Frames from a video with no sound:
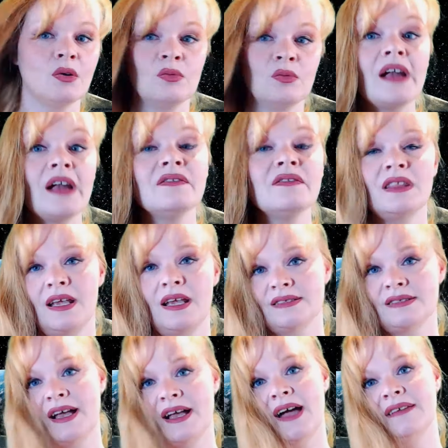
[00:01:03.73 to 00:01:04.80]
one of the
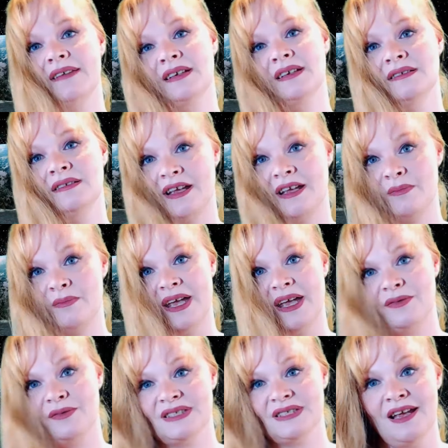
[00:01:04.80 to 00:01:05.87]
things I got in the glam
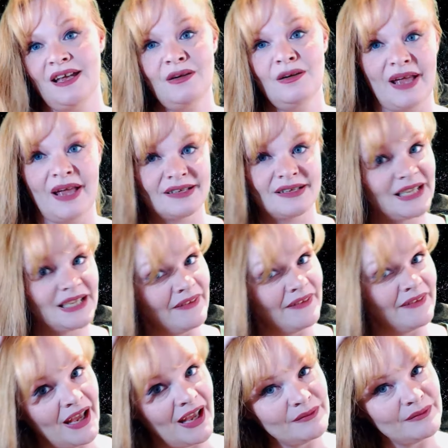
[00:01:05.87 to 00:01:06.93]
bag was a hair mask, and
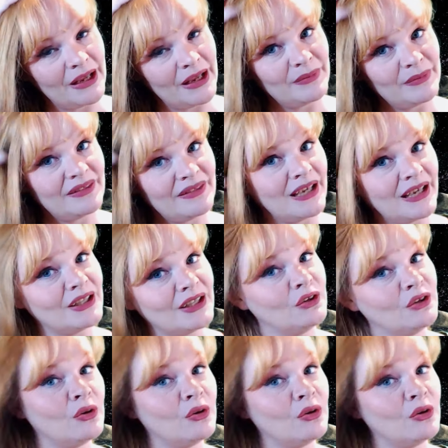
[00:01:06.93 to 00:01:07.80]
that made me think, you know